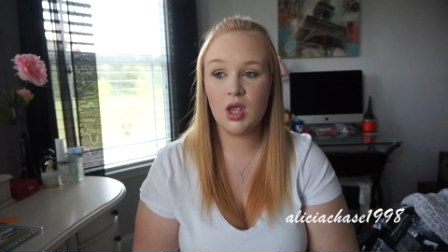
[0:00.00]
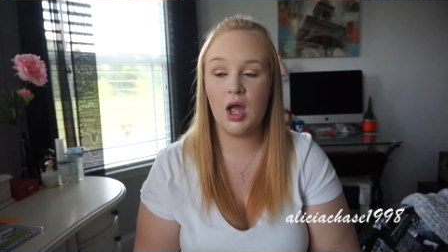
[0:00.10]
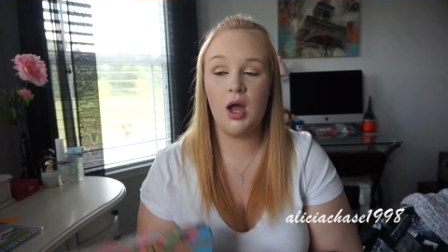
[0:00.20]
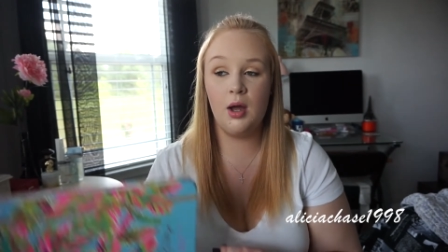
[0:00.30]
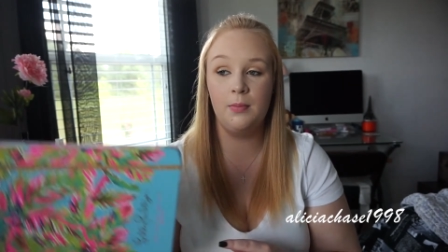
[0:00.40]

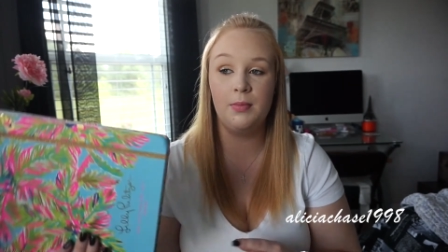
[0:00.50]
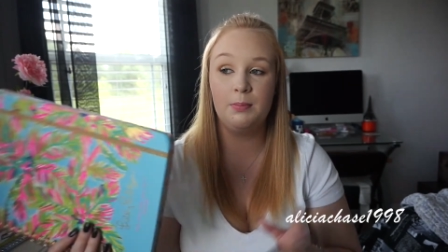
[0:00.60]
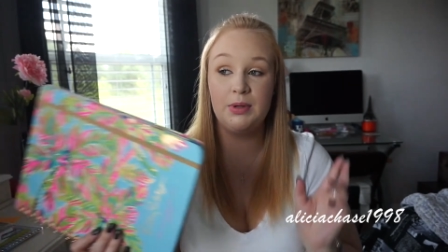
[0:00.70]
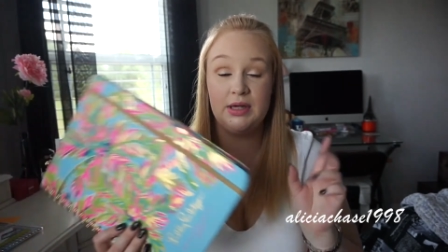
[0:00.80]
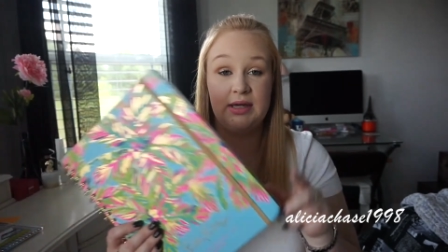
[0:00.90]

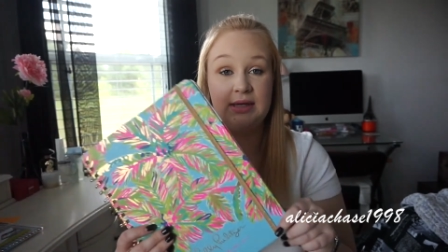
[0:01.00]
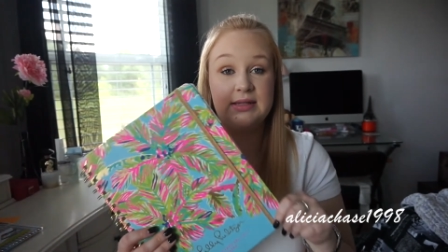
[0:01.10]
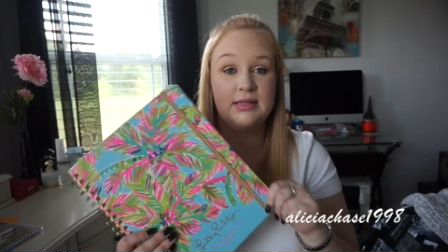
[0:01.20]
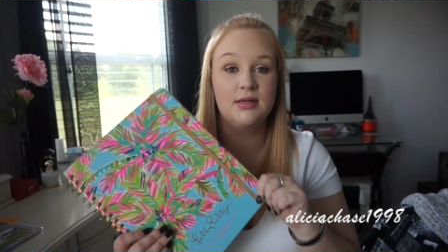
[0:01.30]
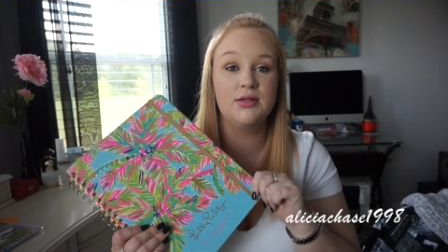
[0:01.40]
But
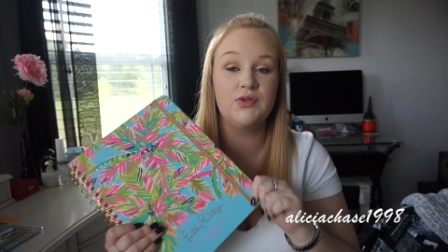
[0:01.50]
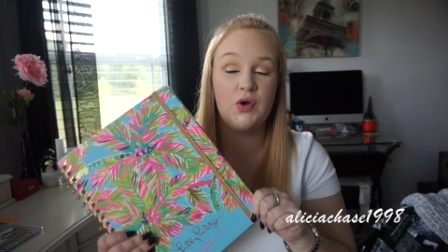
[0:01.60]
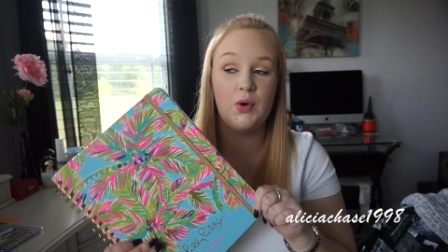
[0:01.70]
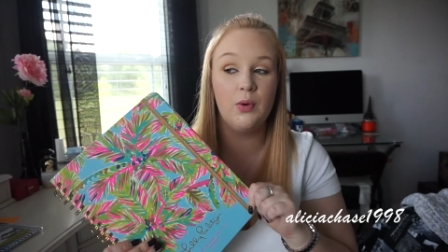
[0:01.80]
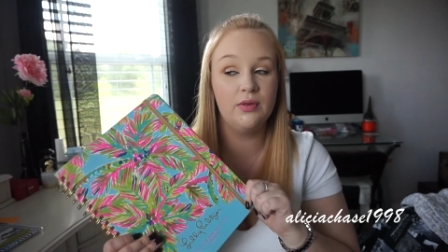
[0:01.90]
yes,
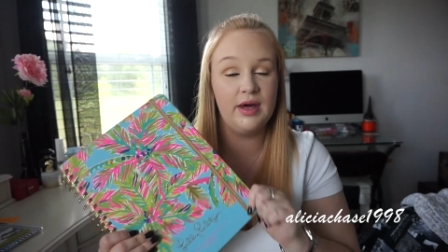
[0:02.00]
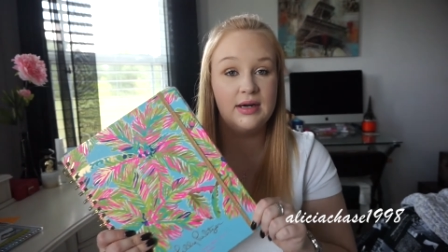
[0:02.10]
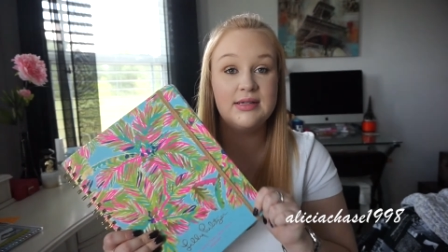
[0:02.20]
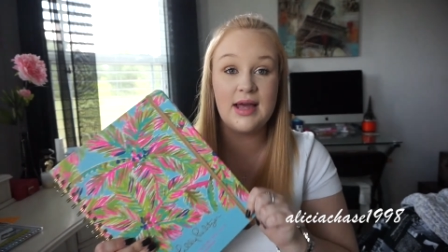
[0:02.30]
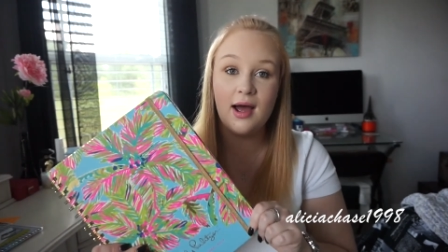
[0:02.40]
so
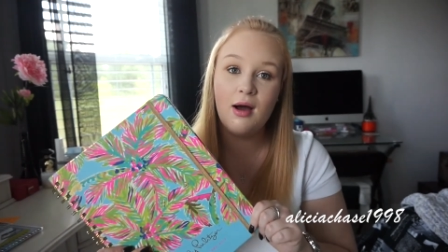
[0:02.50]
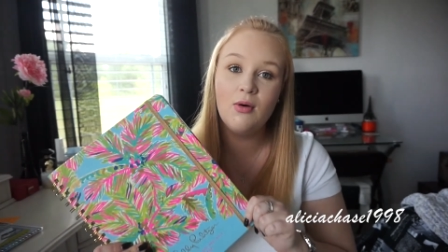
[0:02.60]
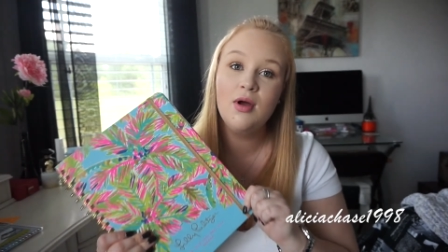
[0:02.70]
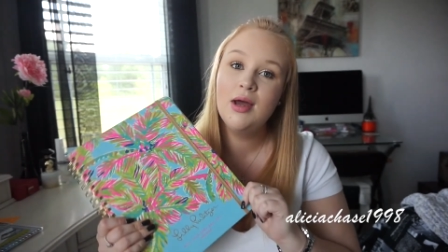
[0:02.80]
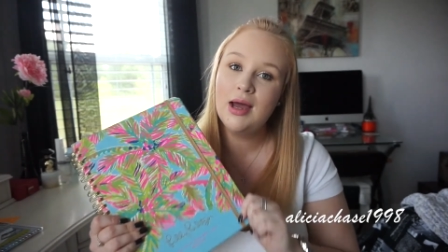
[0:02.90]
that is how
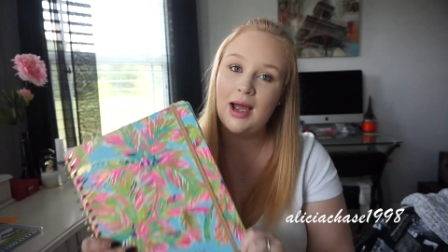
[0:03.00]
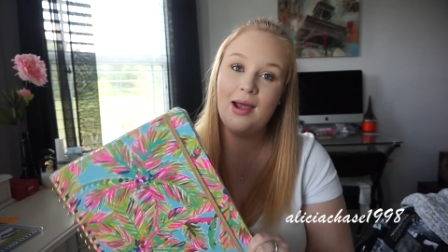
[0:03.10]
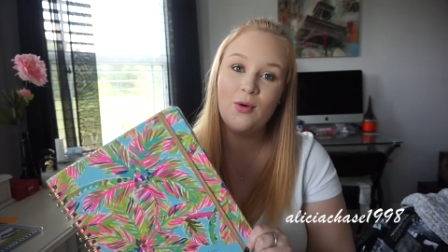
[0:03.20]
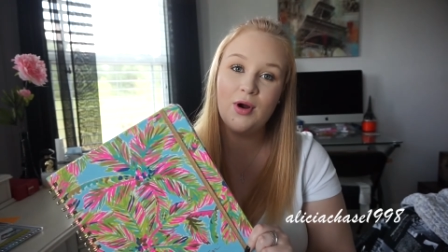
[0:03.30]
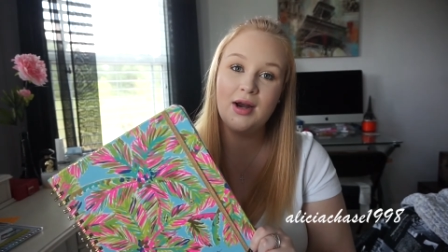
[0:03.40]

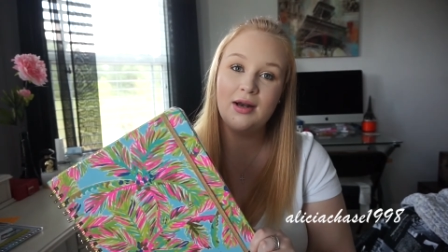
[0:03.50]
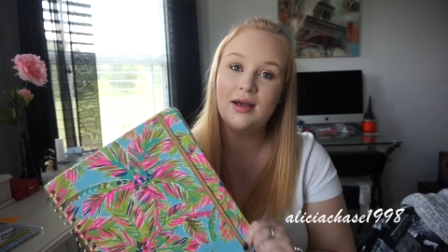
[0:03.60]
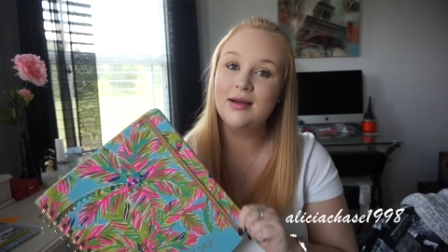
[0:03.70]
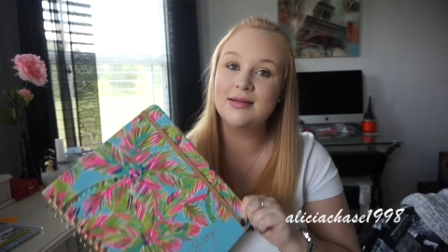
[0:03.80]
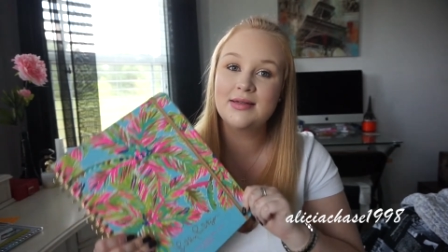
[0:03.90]
I
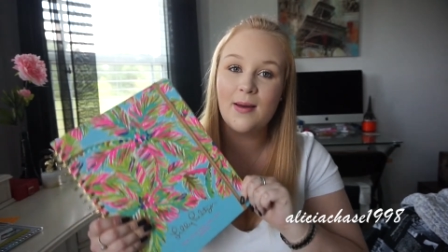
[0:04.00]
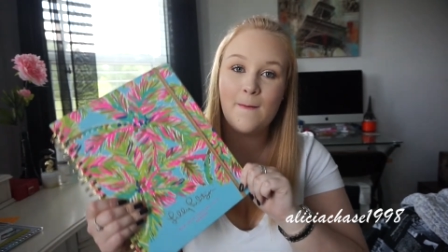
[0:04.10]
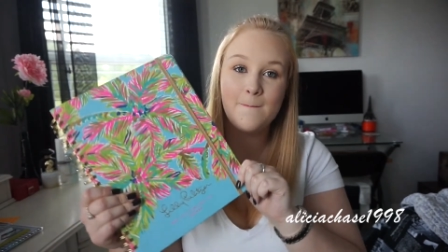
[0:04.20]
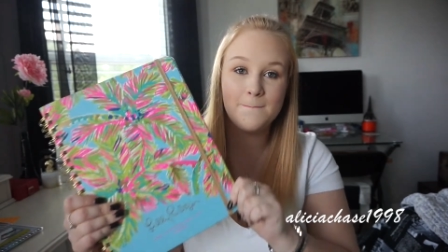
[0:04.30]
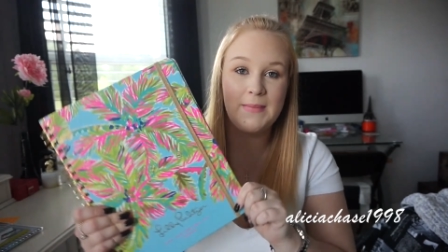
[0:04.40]
organize
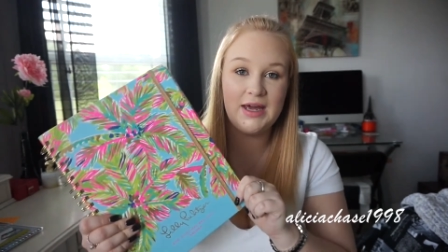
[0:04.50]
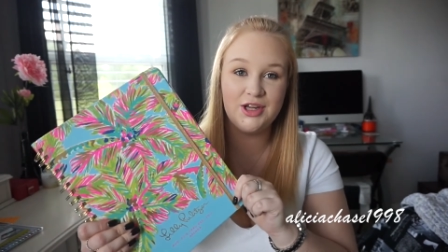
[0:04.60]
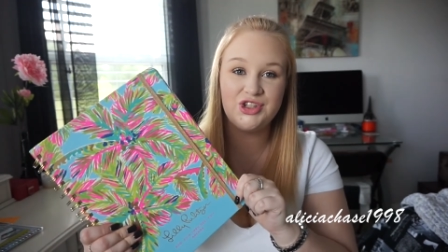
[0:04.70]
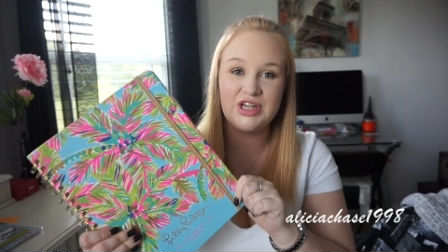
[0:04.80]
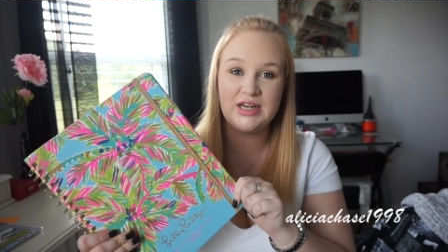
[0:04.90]
my
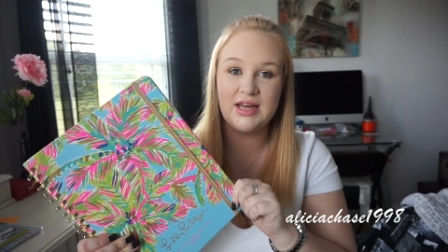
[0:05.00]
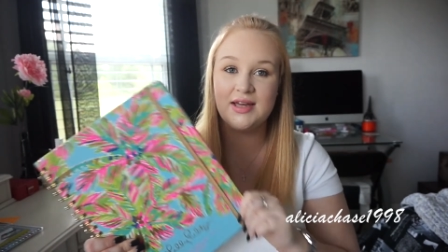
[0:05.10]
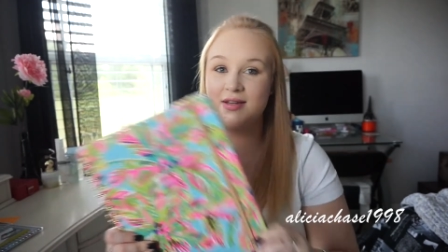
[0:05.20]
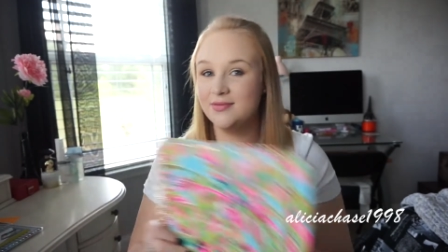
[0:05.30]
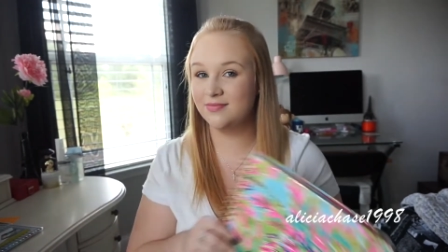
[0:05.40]
agenda.